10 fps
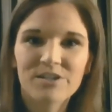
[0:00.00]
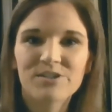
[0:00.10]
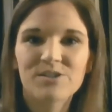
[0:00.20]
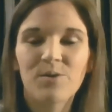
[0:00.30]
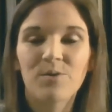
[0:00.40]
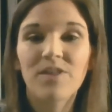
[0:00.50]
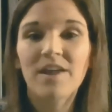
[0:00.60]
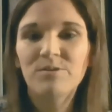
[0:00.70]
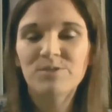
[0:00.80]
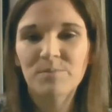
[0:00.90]
So
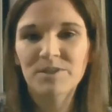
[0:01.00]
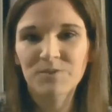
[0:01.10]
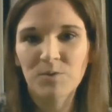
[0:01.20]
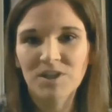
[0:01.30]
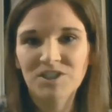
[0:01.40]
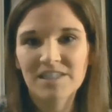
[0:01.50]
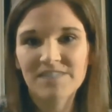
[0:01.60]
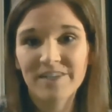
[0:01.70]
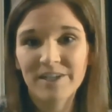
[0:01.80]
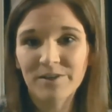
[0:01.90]
thank you so much for watching
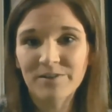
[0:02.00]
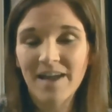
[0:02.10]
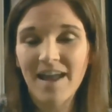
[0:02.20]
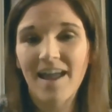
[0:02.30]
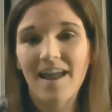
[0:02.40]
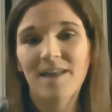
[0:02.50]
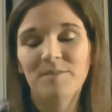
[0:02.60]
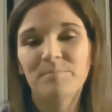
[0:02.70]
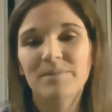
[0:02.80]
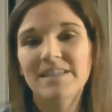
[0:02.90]
this video,
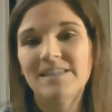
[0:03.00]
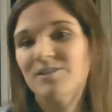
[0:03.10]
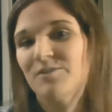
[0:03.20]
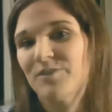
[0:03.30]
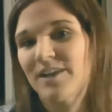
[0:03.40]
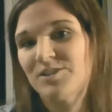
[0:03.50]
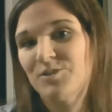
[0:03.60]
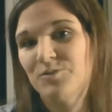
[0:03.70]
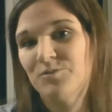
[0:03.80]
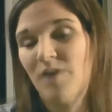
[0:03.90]
and please don't forget
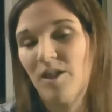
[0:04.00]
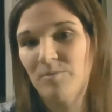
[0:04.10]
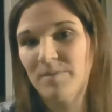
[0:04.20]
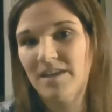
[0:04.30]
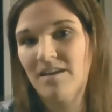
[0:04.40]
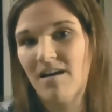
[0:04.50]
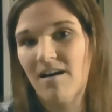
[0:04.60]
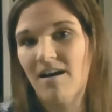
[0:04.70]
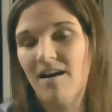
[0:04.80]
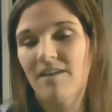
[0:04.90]
to follow me
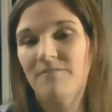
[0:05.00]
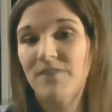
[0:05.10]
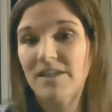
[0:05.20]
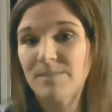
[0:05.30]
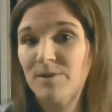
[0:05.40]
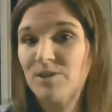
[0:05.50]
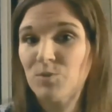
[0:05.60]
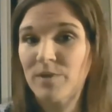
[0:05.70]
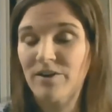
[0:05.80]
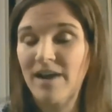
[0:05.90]
on Facebook,
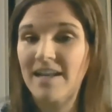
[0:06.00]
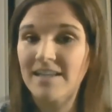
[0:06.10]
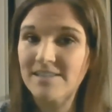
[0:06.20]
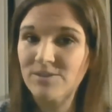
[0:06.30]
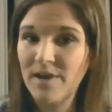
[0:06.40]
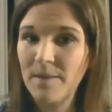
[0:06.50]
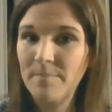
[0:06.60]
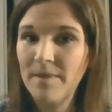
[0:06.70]
Twitter, and Instagram.